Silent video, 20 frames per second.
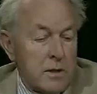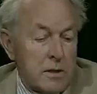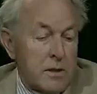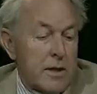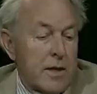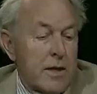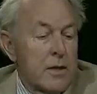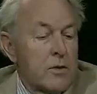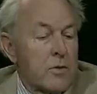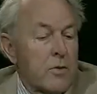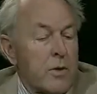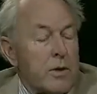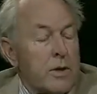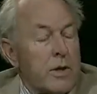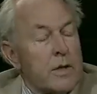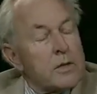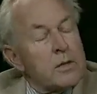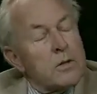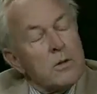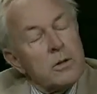Sanskrit
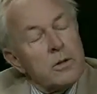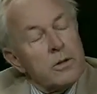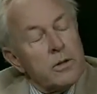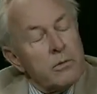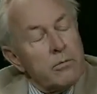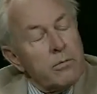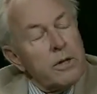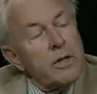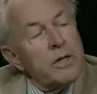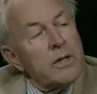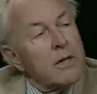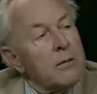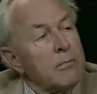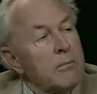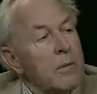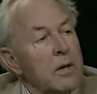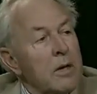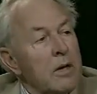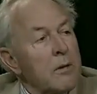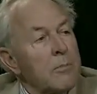that's called the
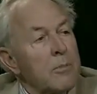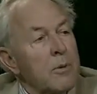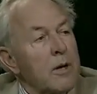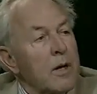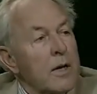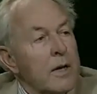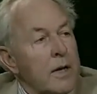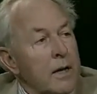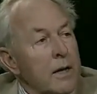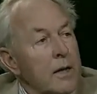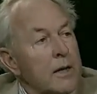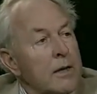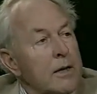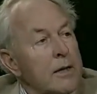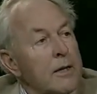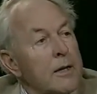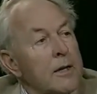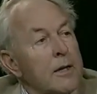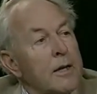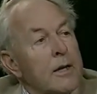Ritambara
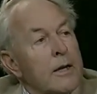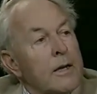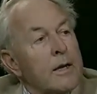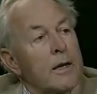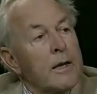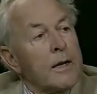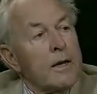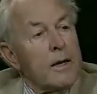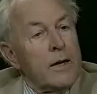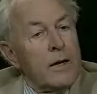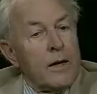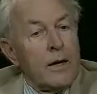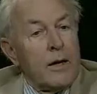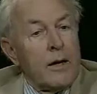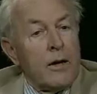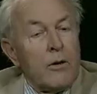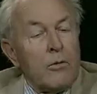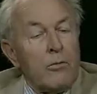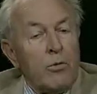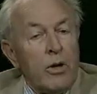Pragyan.
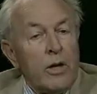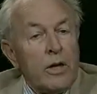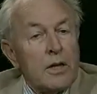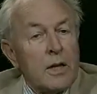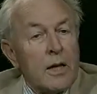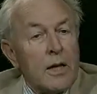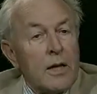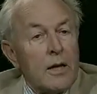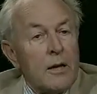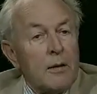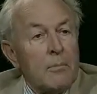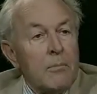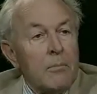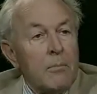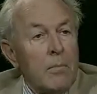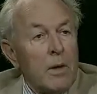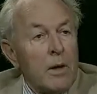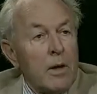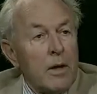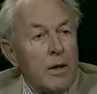
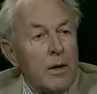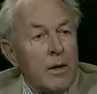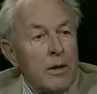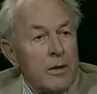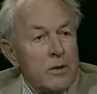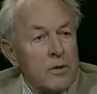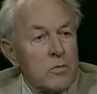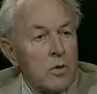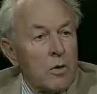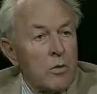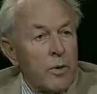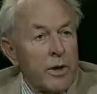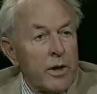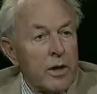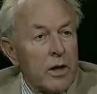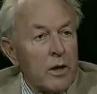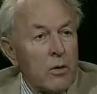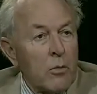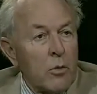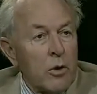Ritam is where we
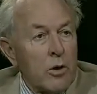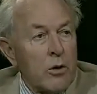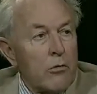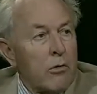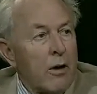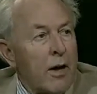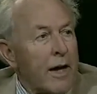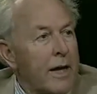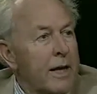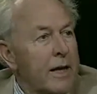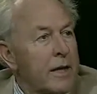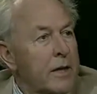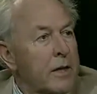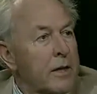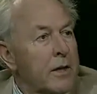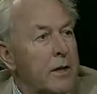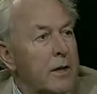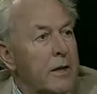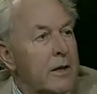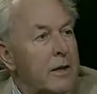get our word right.
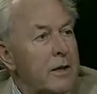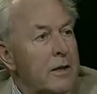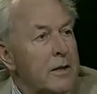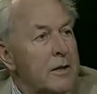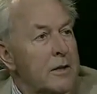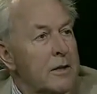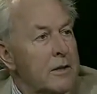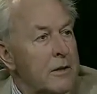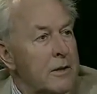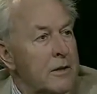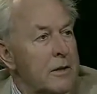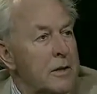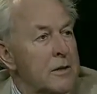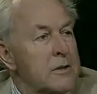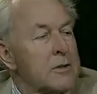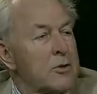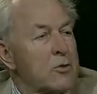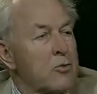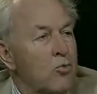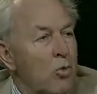
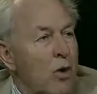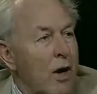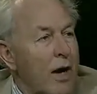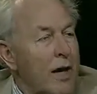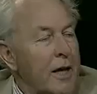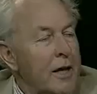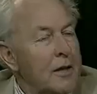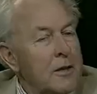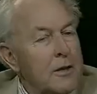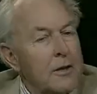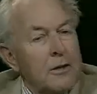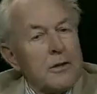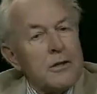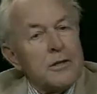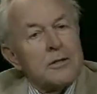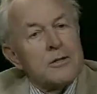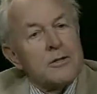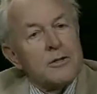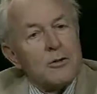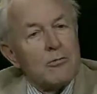This is right,
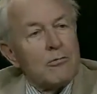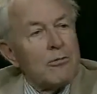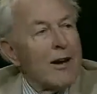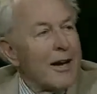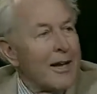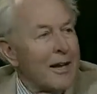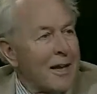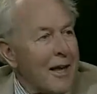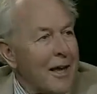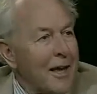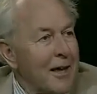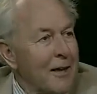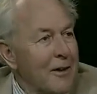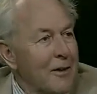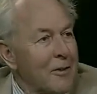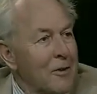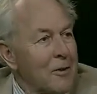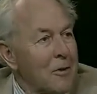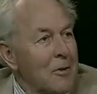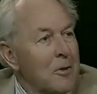this is a right
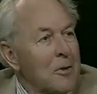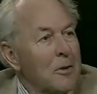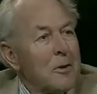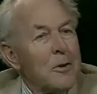angle,